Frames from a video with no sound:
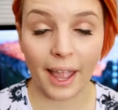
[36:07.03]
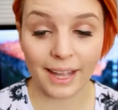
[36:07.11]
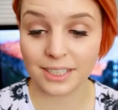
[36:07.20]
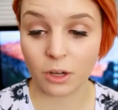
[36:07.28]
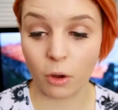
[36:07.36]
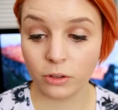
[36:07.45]

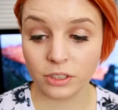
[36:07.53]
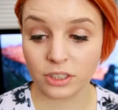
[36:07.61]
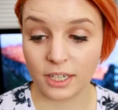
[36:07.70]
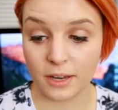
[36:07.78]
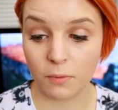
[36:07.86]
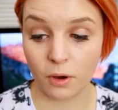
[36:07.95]
It's
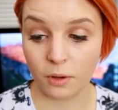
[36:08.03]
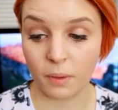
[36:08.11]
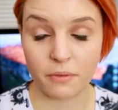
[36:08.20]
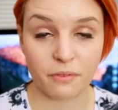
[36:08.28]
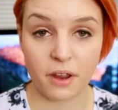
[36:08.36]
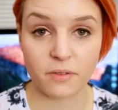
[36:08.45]
honestly one of
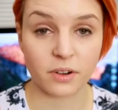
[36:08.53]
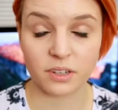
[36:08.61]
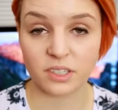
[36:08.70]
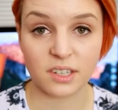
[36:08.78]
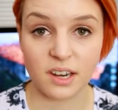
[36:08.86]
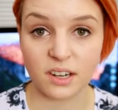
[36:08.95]
my favourite
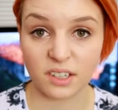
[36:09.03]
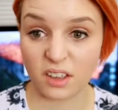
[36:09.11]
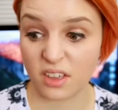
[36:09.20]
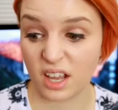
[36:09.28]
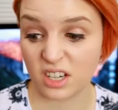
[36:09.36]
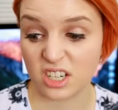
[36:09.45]
concealers. I
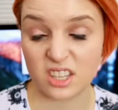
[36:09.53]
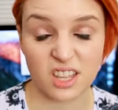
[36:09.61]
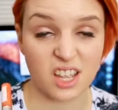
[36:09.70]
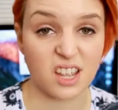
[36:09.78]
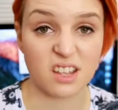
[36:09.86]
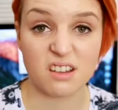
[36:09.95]
think actually
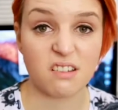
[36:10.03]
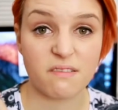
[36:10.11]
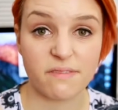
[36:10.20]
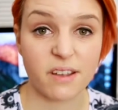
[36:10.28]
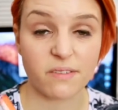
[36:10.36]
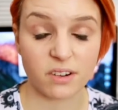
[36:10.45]
the
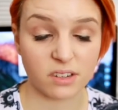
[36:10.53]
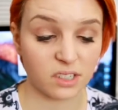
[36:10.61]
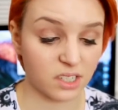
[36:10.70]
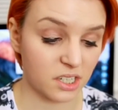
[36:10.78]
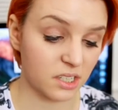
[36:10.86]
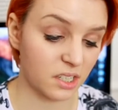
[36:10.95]
favourite
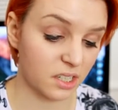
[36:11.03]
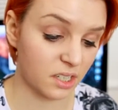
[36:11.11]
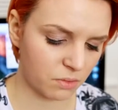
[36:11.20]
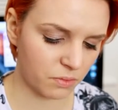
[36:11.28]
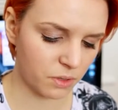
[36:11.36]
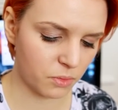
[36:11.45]
concealer.
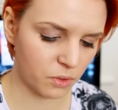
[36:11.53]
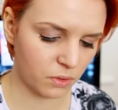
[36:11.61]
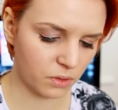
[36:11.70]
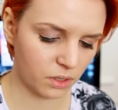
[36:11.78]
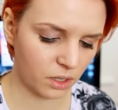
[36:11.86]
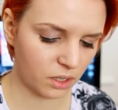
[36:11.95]
It's Rimmel.